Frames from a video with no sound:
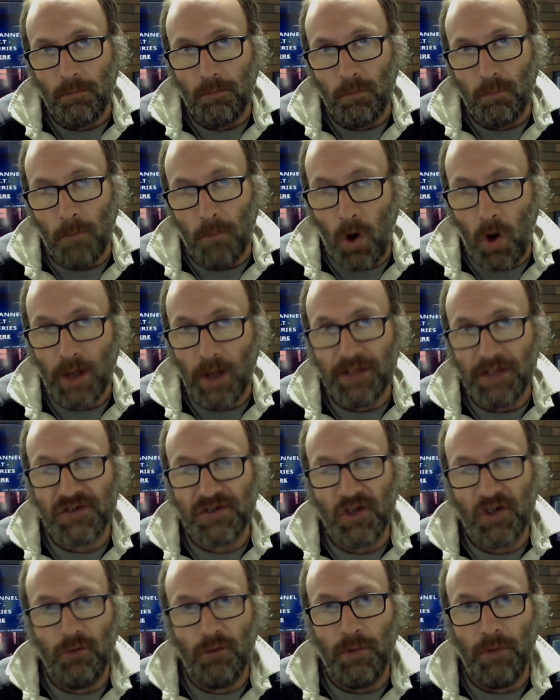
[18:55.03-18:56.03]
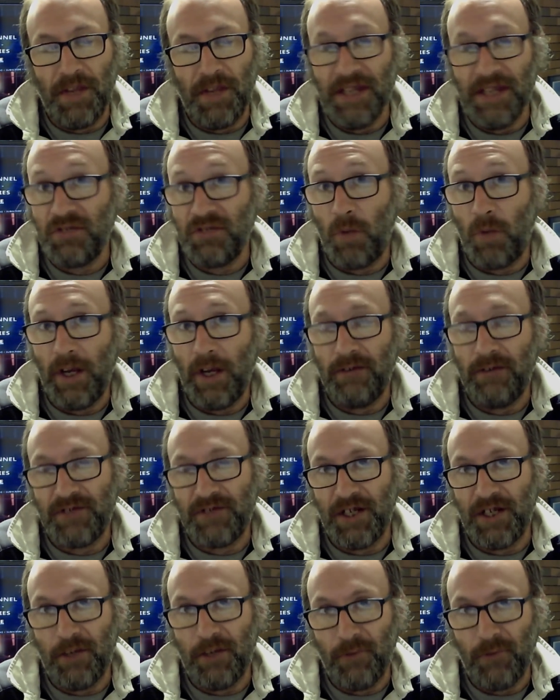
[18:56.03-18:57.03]
My concern with his
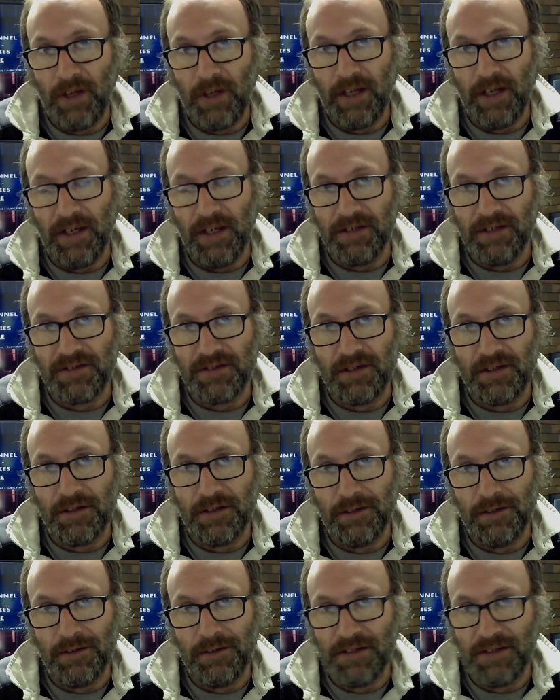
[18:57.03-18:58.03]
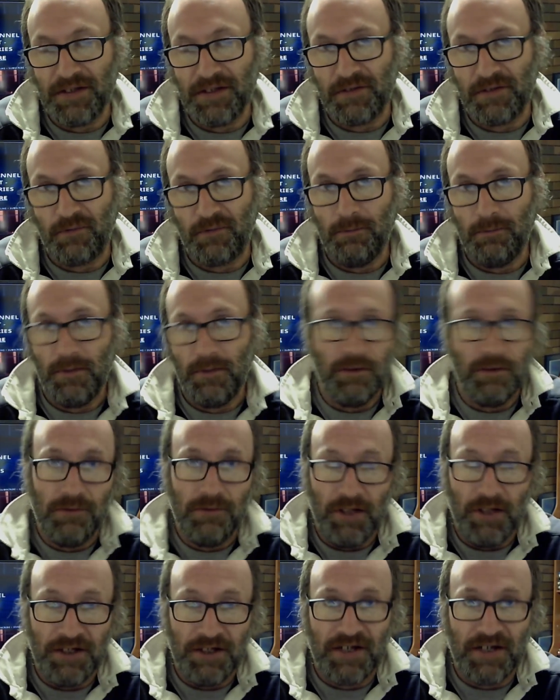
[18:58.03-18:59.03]
1FZ-FE is, this is from the
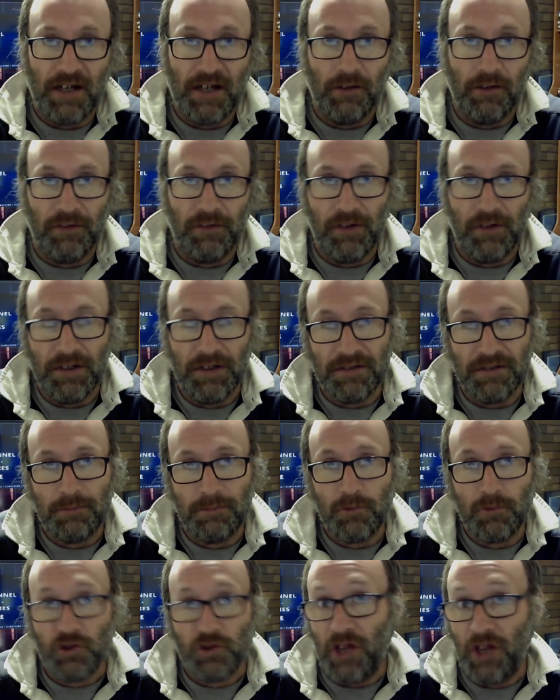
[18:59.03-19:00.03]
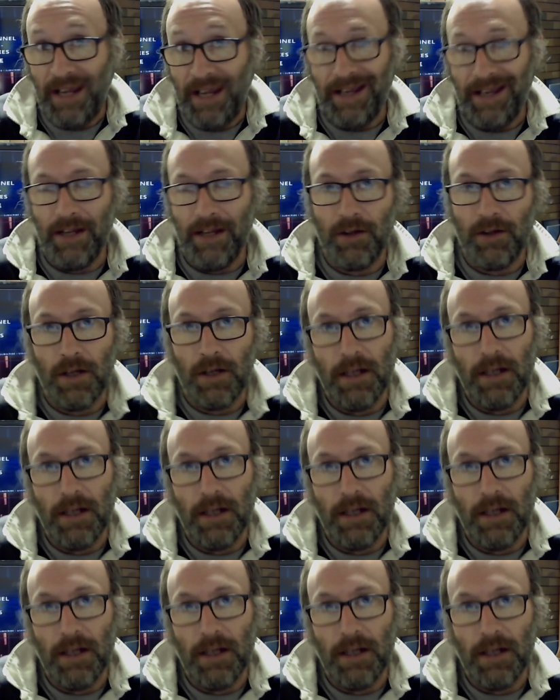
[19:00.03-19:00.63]
details that he's shared,